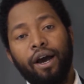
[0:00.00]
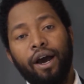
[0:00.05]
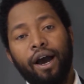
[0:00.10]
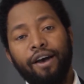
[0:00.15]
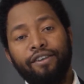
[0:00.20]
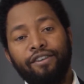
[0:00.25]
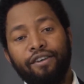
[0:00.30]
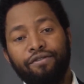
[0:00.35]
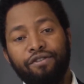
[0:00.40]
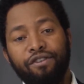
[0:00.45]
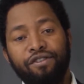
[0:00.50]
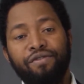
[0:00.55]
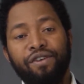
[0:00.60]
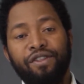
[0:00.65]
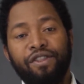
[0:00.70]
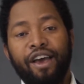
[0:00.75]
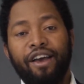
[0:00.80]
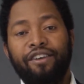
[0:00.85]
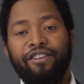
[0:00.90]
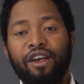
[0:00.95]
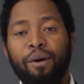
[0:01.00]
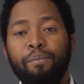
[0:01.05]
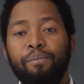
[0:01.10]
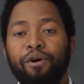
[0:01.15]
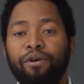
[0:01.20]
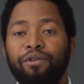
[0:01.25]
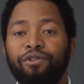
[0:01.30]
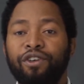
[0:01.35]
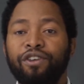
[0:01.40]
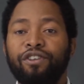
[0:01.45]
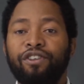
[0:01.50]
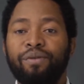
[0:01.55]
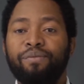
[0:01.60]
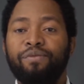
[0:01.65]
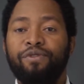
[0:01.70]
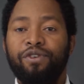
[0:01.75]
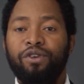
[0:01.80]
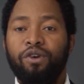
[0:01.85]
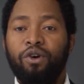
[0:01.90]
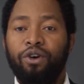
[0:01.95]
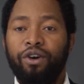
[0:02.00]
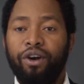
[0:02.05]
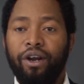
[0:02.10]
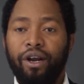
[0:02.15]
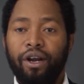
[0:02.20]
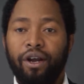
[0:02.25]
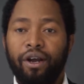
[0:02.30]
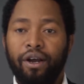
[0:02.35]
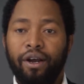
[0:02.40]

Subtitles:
as I've given the example of system theory,